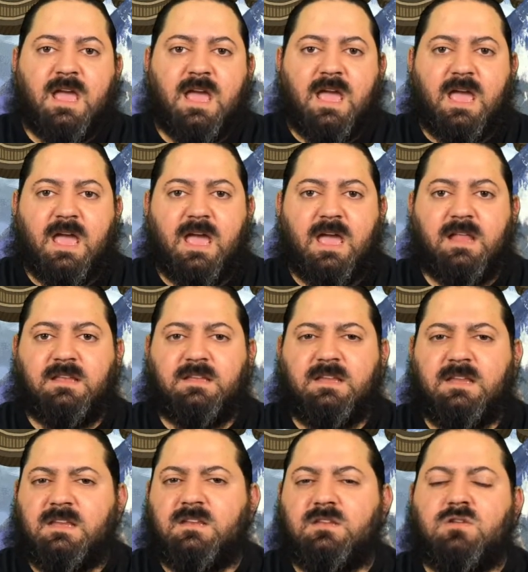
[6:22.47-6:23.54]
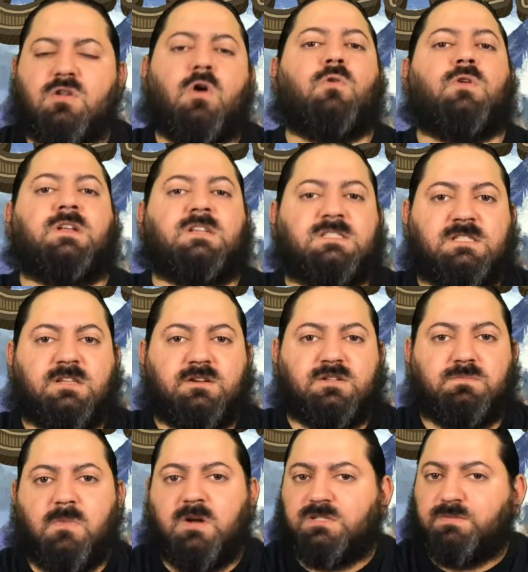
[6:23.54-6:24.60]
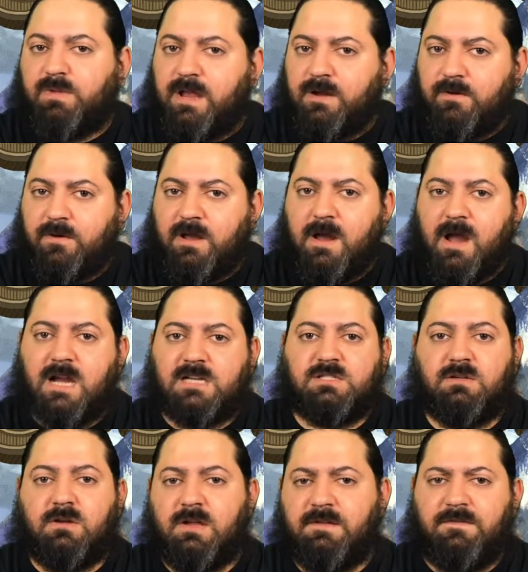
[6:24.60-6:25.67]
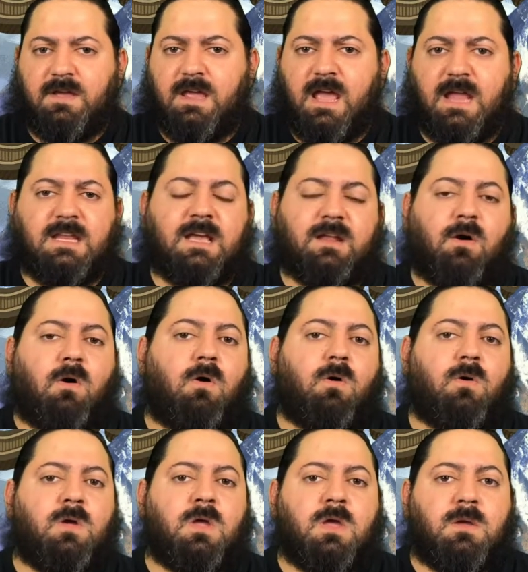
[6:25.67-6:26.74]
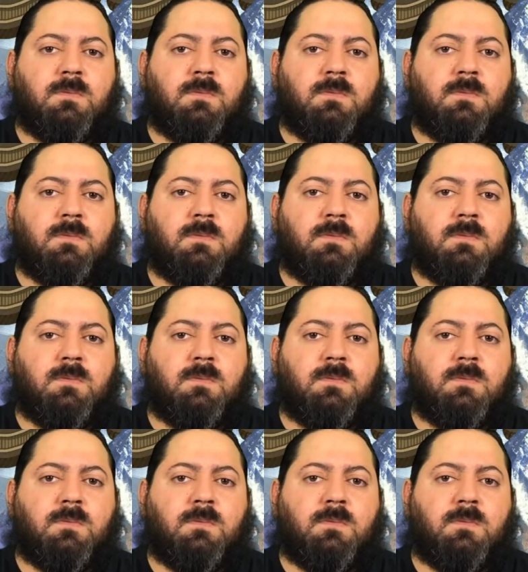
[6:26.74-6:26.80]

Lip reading: and didn't notice there's much player interaction, if any at all,